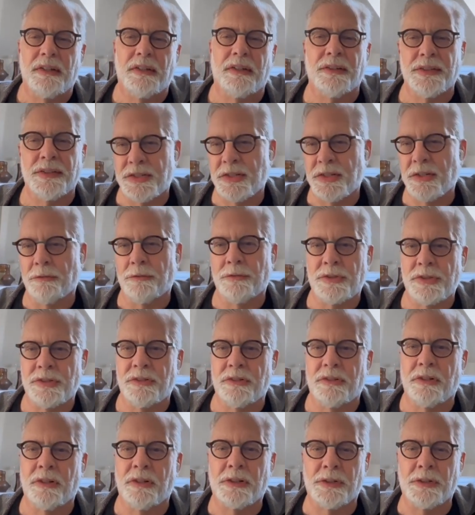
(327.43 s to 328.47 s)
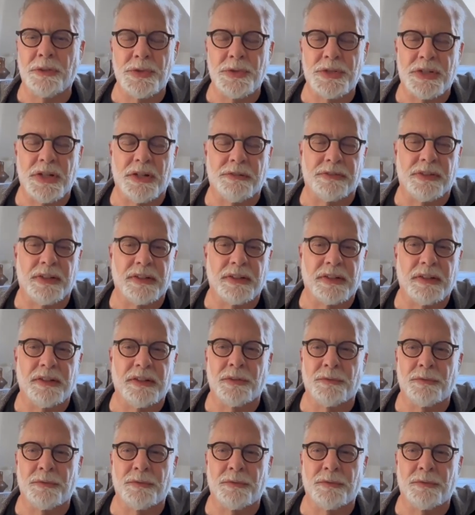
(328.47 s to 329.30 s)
instead of include stuff like